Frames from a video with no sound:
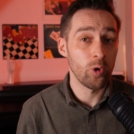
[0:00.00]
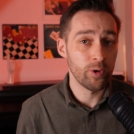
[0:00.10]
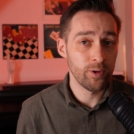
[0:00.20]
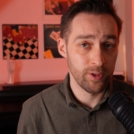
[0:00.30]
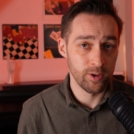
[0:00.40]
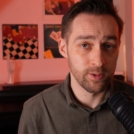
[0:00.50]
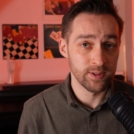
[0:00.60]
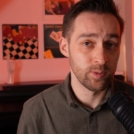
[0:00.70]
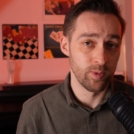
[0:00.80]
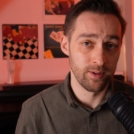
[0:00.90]
or
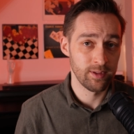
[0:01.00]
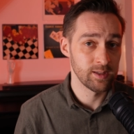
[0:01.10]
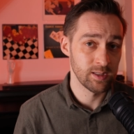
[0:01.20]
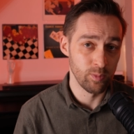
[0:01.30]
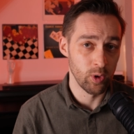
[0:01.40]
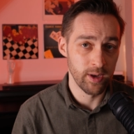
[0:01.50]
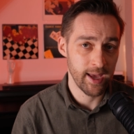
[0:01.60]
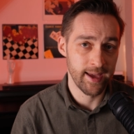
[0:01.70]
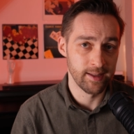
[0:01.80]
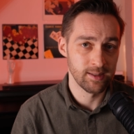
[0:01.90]
those with smaller
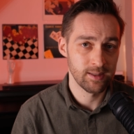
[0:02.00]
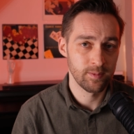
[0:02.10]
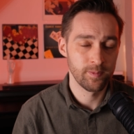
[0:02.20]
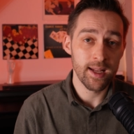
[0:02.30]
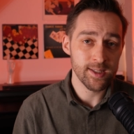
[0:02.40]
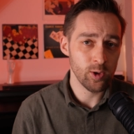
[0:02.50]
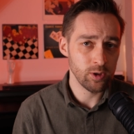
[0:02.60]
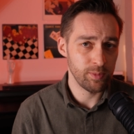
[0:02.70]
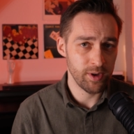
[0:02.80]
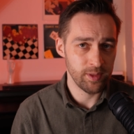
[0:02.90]
hands. Let's
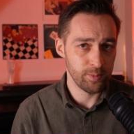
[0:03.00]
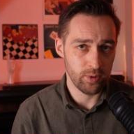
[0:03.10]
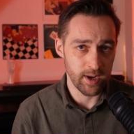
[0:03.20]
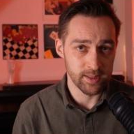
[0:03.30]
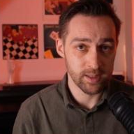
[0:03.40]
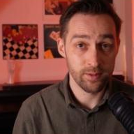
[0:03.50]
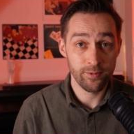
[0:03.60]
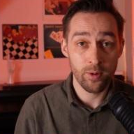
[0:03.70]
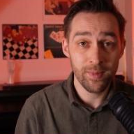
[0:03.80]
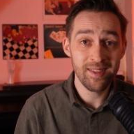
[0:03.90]
talk about the price.
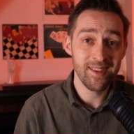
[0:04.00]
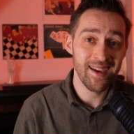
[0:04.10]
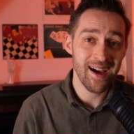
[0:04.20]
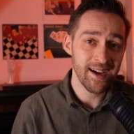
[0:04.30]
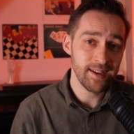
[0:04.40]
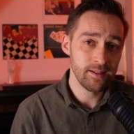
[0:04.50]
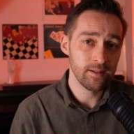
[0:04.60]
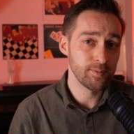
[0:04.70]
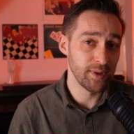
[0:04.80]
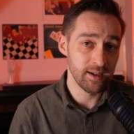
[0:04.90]
For me, the
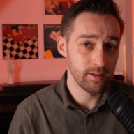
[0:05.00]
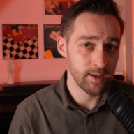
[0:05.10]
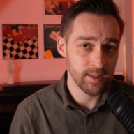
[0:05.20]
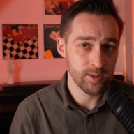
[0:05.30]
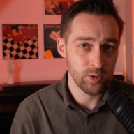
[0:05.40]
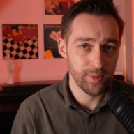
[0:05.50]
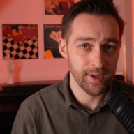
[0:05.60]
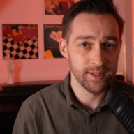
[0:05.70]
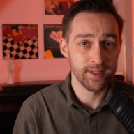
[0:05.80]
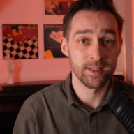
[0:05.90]
ideal beginner
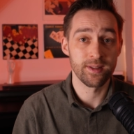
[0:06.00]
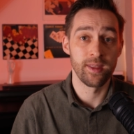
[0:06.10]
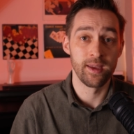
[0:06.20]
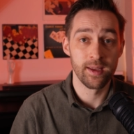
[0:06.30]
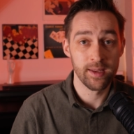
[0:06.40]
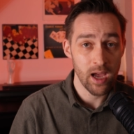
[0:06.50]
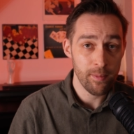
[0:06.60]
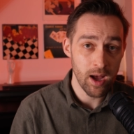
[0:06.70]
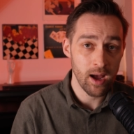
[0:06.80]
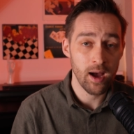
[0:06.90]
instrument is the
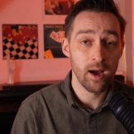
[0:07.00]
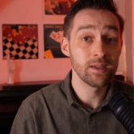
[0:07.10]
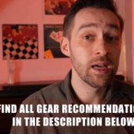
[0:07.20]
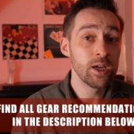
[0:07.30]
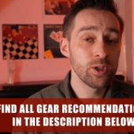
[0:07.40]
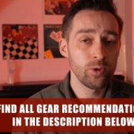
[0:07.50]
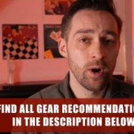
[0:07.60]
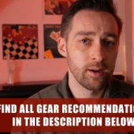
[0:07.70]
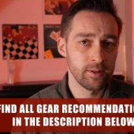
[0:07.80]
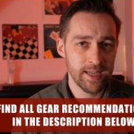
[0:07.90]
Yamaha
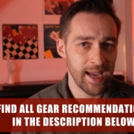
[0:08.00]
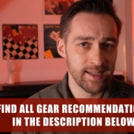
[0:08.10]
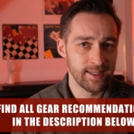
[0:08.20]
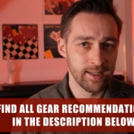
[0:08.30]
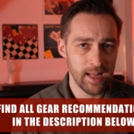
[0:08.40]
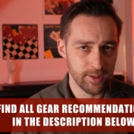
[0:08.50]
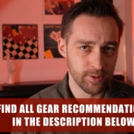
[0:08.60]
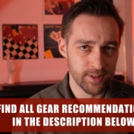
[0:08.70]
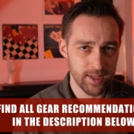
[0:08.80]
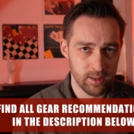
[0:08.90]
280
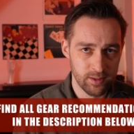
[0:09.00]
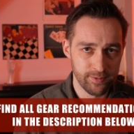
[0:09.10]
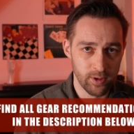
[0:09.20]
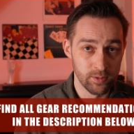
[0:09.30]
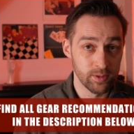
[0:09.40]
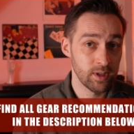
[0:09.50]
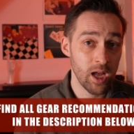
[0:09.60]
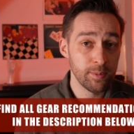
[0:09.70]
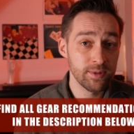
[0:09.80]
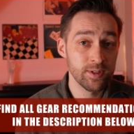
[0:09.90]
alto saxophone,
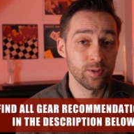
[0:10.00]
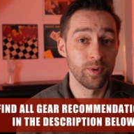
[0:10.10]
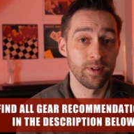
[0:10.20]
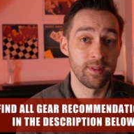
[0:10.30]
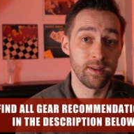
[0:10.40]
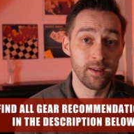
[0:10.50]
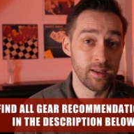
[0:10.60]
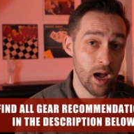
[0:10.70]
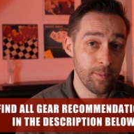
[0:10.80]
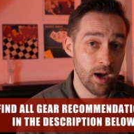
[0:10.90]
coupled with the
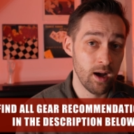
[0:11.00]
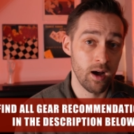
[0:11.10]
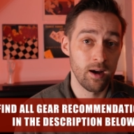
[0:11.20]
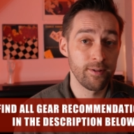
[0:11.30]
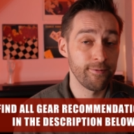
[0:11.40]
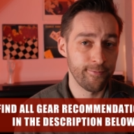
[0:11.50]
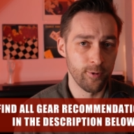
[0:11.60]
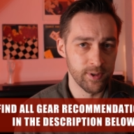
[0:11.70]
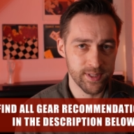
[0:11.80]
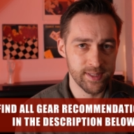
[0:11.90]
Yamaha
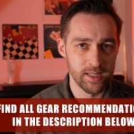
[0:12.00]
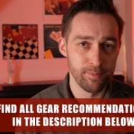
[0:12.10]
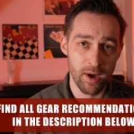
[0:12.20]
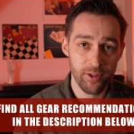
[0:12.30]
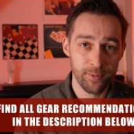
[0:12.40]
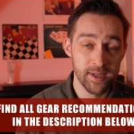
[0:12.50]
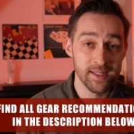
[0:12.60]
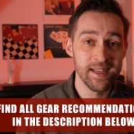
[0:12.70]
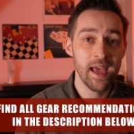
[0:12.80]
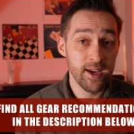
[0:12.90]
4C
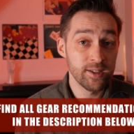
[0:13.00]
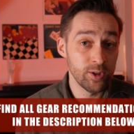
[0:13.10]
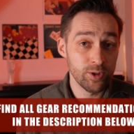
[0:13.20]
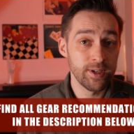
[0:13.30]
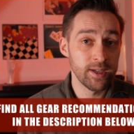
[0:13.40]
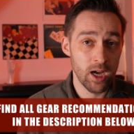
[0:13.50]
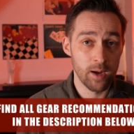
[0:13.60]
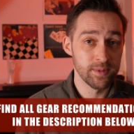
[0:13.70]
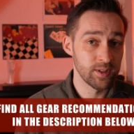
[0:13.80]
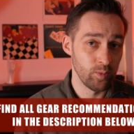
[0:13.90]
mouthpiece that usually
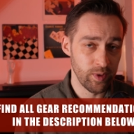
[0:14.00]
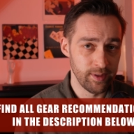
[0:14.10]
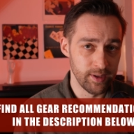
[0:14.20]
comes with the